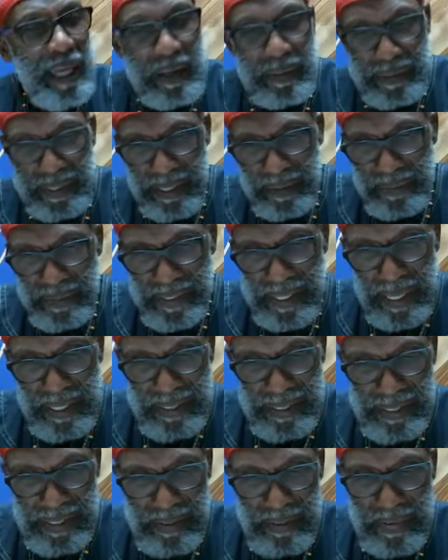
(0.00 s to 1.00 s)
talk this,
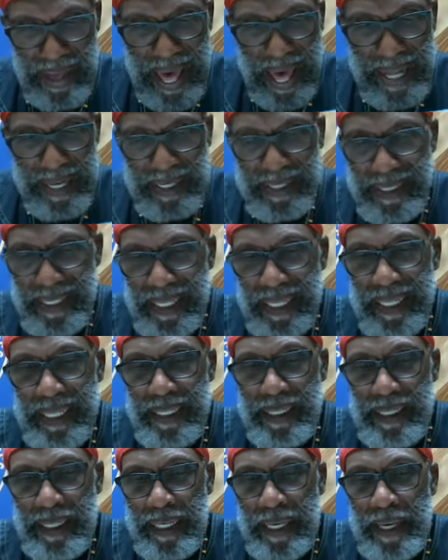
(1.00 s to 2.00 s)
themselves out of a ticket.